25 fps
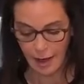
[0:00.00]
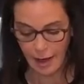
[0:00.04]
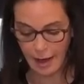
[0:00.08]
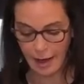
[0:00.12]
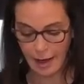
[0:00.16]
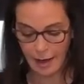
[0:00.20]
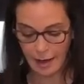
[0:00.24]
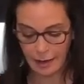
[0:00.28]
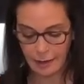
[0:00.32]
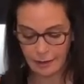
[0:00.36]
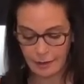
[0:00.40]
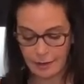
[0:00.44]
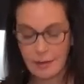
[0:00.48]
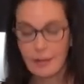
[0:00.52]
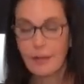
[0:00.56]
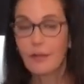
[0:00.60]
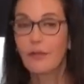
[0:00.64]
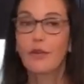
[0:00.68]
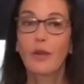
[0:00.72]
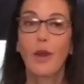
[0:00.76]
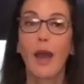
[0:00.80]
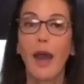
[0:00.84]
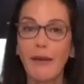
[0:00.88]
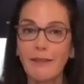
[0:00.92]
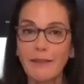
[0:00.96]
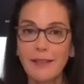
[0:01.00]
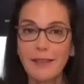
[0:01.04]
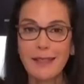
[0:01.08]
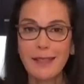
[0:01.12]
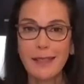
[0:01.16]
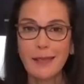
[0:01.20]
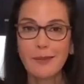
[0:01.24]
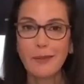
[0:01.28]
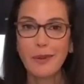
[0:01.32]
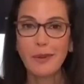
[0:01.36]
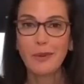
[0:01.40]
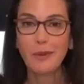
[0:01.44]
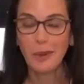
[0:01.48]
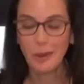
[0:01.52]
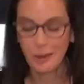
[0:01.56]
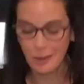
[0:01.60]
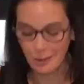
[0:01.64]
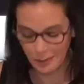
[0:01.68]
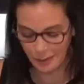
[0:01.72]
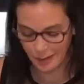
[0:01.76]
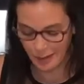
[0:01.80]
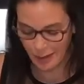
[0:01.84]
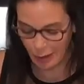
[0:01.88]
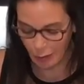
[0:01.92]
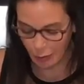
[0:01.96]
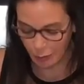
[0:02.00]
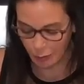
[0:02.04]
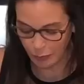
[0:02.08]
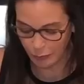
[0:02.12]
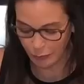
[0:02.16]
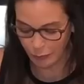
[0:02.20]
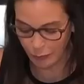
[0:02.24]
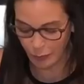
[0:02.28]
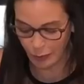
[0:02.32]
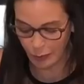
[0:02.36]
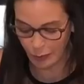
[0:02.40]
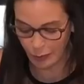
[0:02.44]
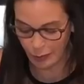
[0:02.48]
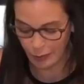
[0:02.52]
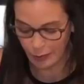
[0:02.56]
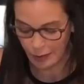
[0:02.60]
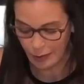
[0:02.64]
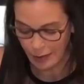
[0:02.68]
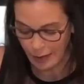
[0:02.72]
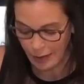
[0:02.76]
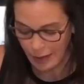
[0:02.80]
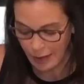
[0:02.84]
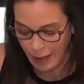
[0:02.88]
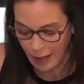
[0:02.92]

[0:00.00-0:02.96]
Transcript: And if you haven't seen me work with kale before,